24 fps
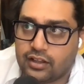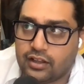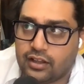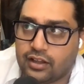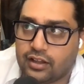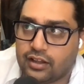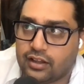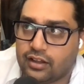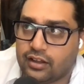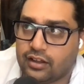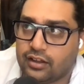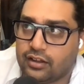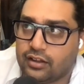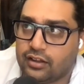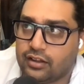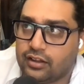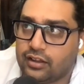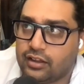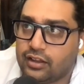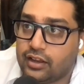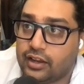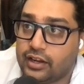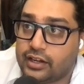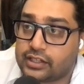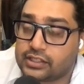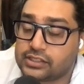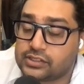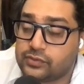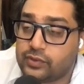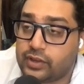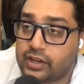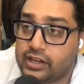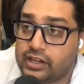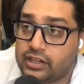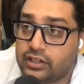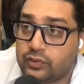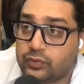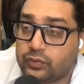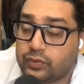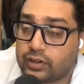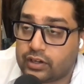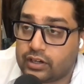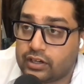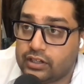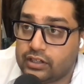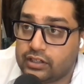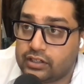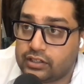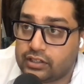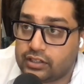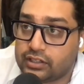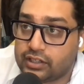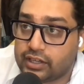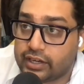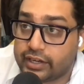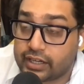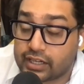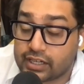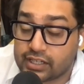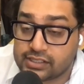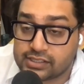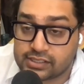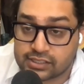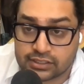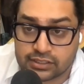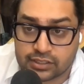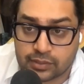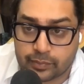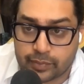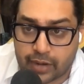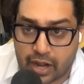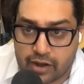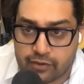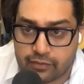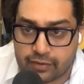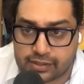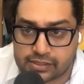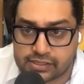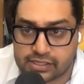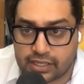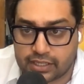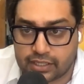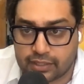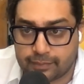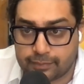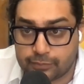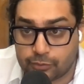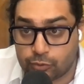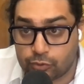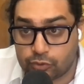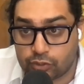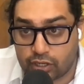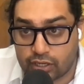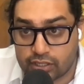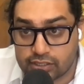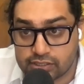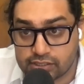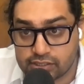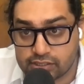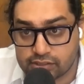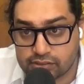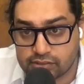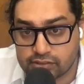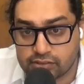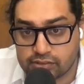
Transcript: uh, it was very difficult at least in the private setup to trust